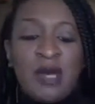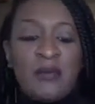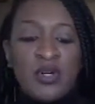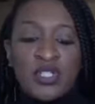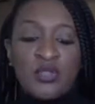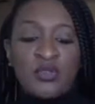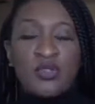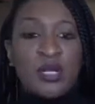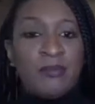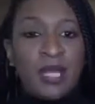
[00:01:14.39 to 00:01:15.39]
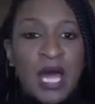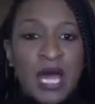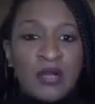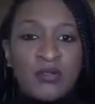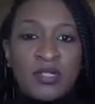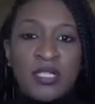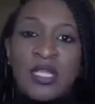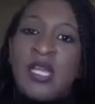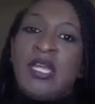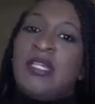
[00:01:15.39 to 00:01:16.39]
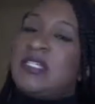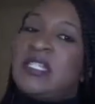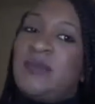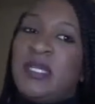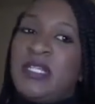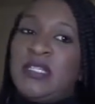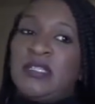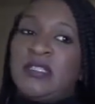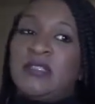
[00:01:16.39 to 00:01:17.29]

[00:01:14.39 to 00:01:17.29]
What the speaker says: I'm also doing a blog on discipline